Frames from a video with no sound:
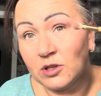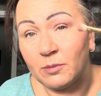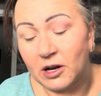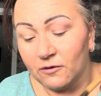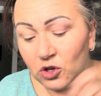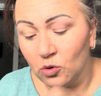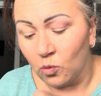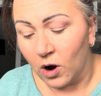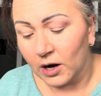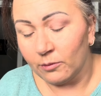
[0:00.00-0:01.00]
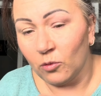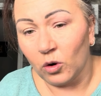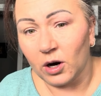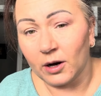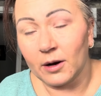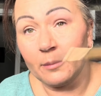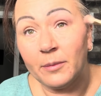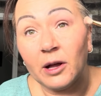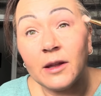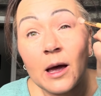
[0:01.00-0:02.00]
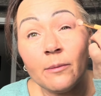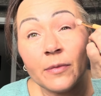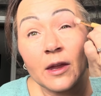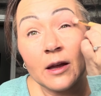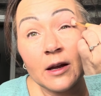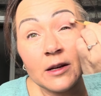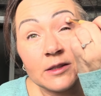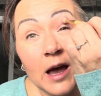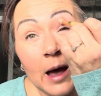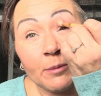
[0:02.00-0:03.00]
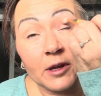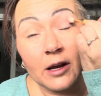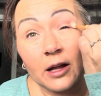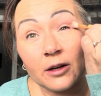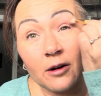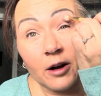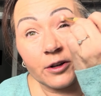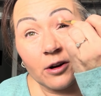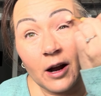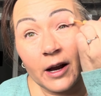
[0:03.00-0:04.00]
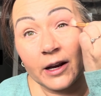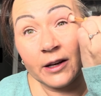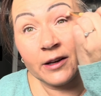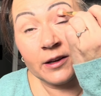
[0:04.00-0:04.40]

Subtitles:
but if you want more buildup, tap the color on your eye